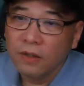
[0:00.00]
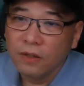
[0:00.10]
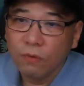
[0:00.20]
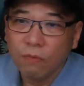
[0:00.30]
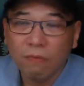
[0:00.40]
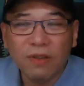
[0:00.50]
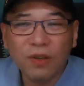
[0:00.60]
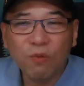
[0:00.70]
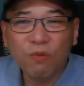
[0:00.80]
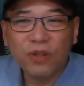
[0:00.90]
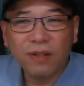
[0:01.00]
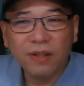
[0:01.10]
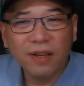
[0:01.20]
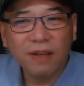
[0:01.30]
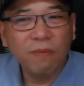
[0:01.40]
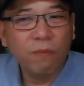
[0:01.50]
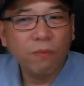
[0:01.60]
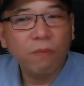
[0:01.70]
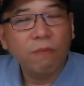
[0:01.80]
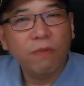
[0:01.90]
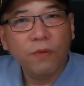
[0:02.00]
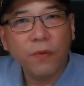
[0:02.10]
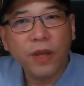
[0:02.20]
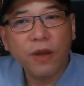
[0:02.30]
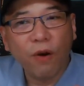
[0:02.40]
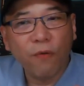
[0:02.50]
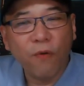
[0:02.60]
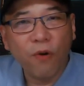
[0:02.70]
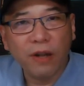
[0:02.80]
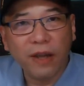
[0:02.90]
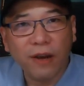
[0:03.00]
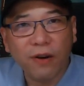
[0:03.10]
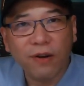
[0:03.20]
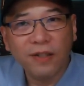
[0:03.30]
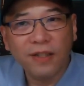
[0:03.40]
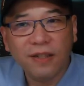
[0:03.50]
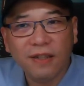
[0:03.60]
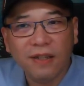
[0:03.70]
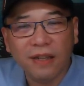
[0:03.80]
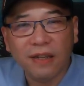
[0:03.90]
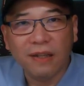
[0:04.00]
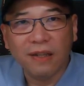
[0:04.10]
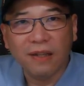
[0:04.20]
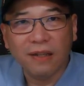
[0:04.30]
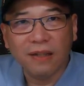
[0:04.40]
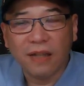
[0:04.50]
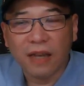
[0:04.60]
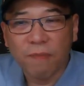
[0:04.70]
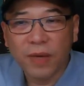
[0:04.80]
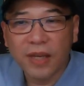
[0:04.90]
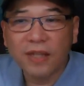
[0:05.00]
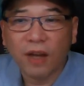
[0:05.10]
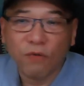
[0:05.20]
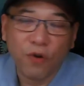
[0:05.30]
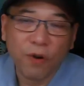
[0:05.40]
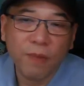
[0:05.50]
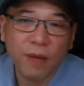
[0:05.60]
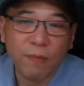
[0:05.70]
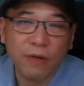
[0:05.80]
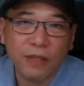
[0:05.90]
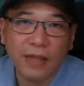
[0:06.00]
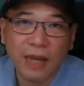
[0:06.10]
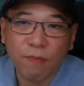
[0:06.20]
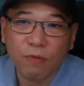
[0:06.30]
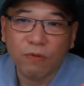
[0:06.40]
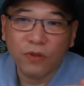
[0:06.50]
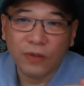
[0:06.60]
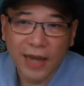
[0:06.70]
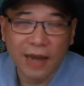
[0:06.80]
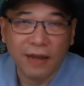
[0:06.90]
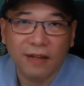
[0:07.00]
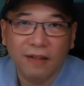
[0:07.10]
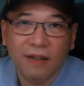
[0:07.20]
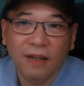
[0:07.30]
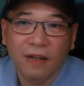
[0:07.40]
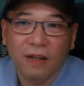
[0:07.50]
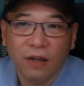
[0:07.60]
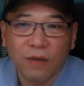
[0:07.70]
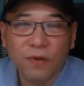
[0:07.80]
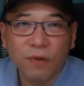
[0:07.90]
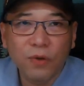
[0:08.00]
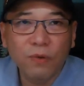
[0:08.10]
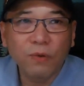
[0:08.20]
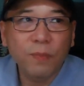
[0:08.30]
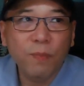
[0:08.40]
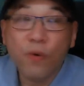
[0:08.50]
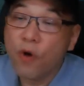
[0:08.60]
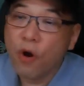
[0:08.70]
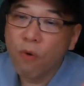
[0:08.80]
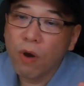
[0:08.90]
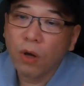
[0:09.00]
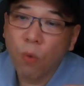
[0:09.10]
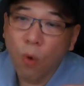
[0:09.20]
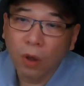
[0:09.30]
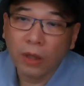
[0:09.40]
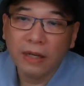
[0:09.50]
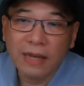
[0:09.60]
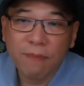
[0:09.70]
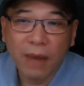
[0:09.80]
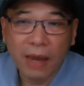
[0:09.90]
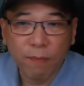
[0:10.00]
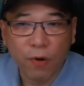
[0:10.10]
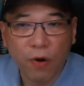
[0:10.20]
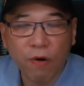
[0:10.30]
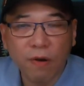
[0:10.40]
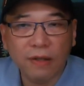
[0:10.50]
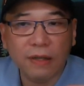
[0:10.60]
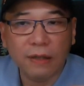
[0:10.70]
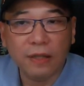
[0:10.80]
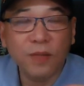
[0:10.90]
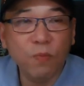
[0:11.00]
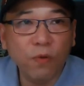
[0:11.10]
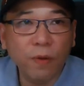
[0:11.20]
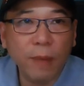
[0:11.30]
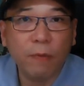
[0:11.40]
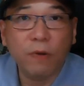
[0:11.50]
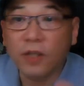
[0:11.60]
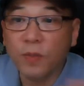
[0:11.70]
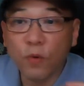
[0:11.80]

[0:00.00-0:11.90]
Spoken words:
So usually 3 or 4 layers is a piece of drawing paper is able to take. If you use poorer quality paper, the smoother paper,